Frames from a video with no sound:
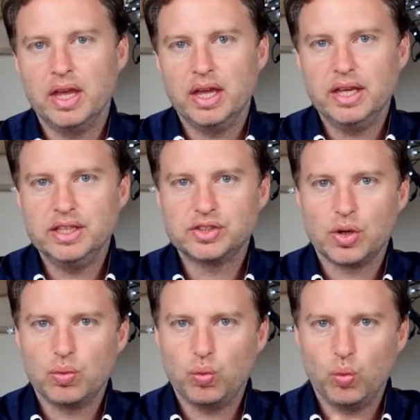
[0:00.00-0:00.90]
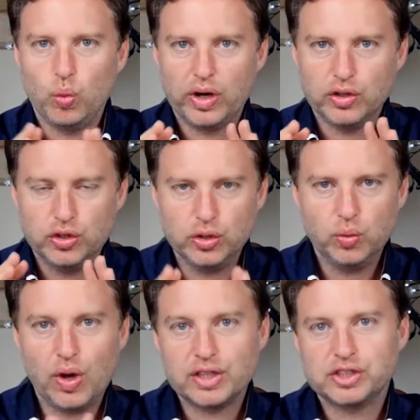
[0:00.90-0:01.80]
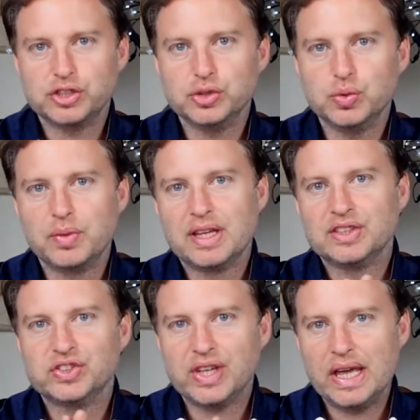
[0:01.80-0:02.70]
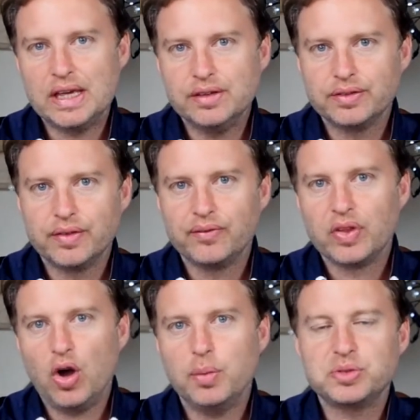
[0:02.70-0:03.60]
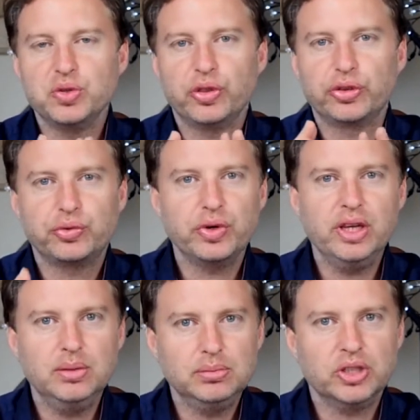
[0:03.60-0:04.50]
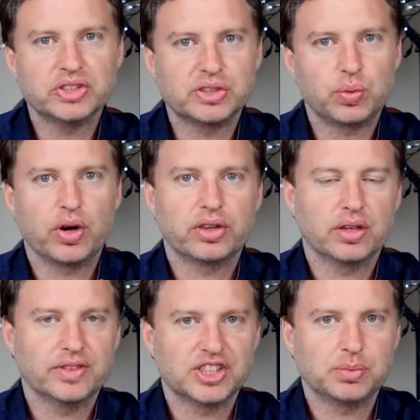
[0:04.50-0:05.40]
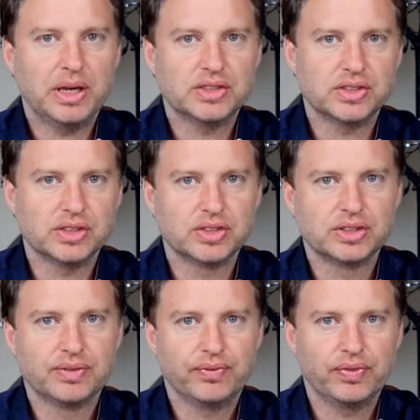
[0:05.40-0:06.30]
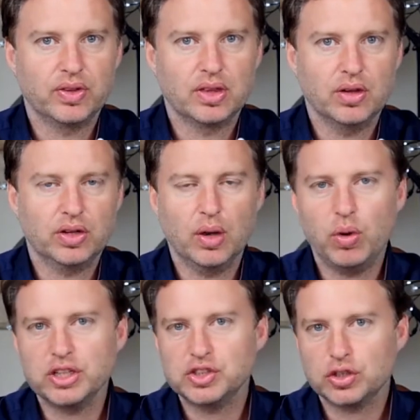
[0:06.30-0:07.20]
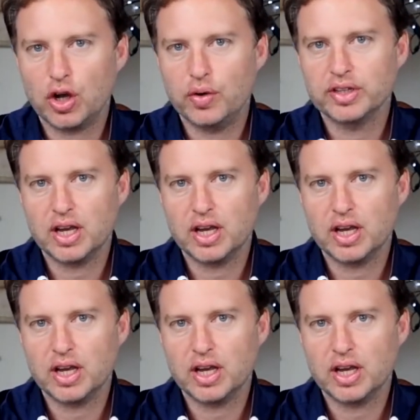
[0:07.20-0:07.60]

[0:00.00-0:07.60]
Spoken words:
is where you want to save up to 3 months worth of expenses. Okay, what is your current